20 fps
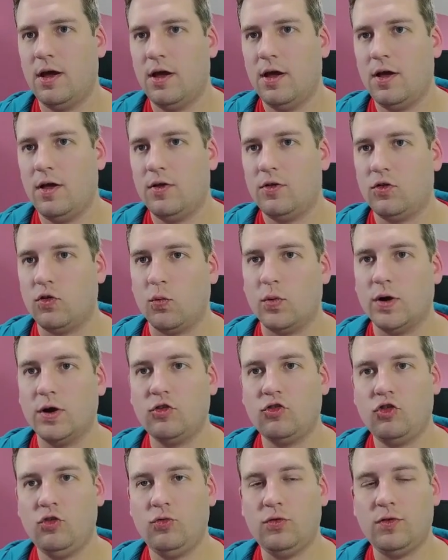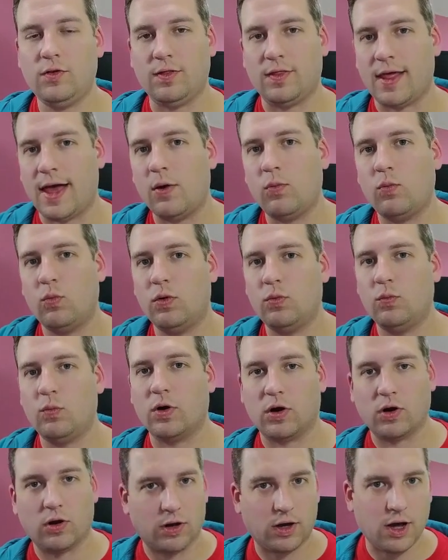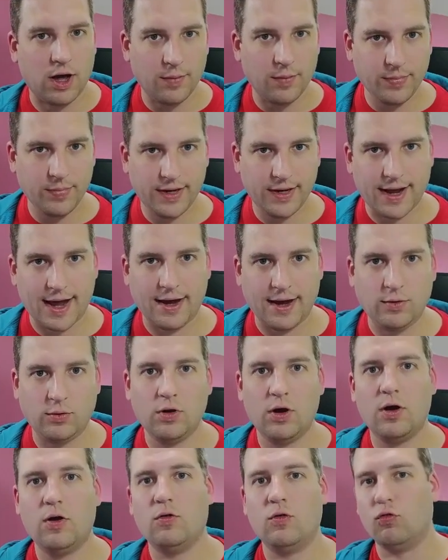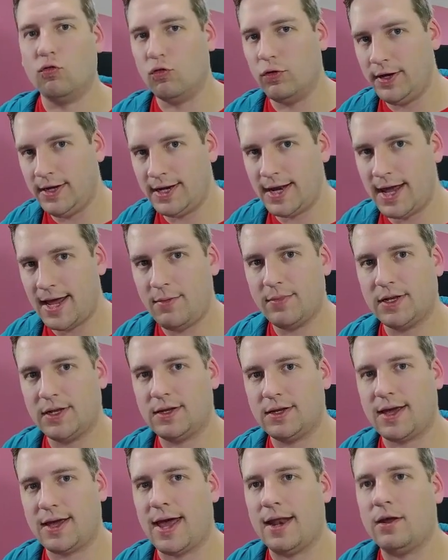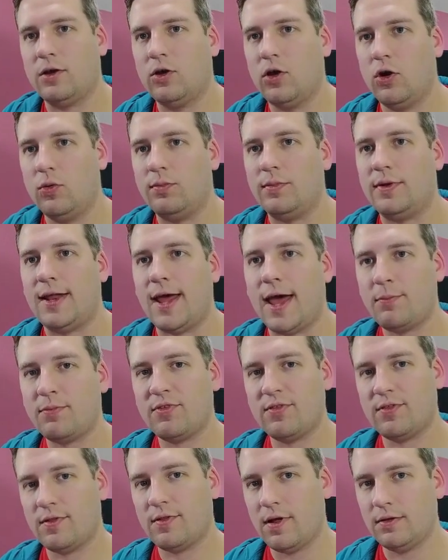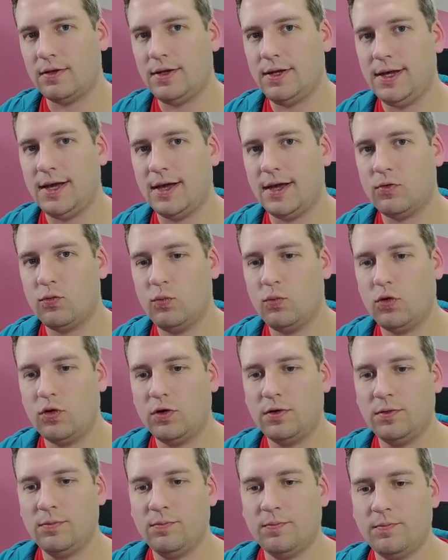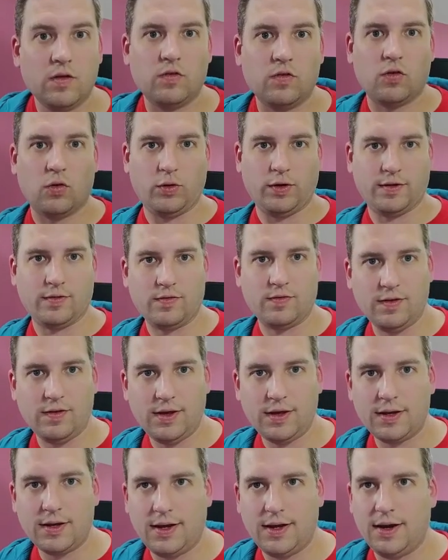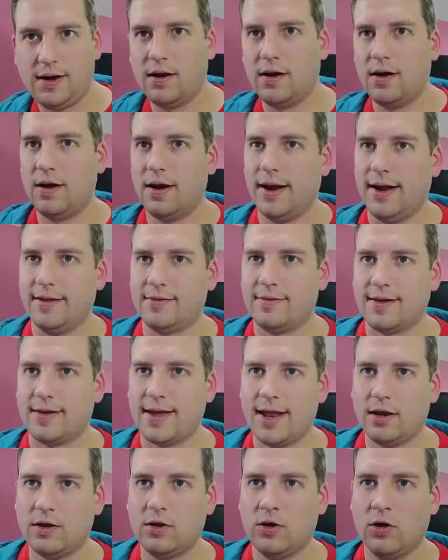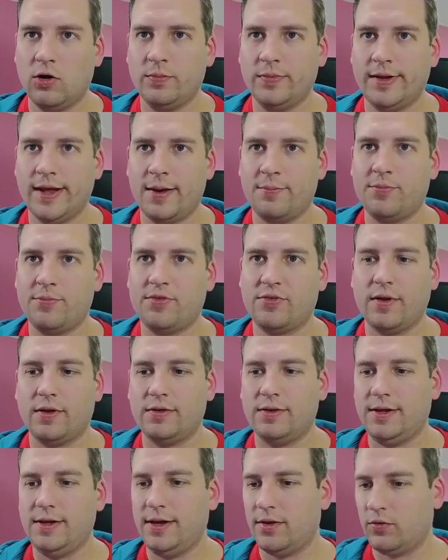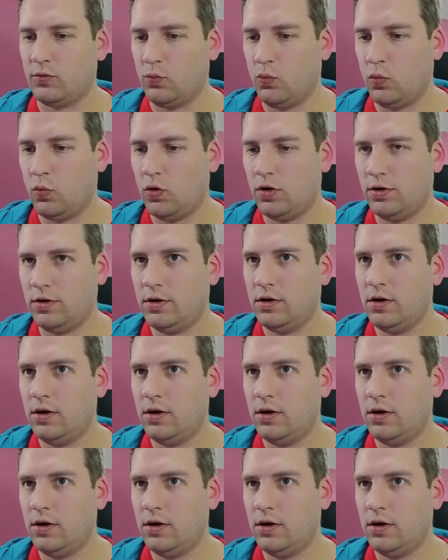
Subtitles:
So we're choosing that one. We're going to copy it out, rename it to catacomb depths.ds1. So you can see it here. It's catacomb depths.ds1.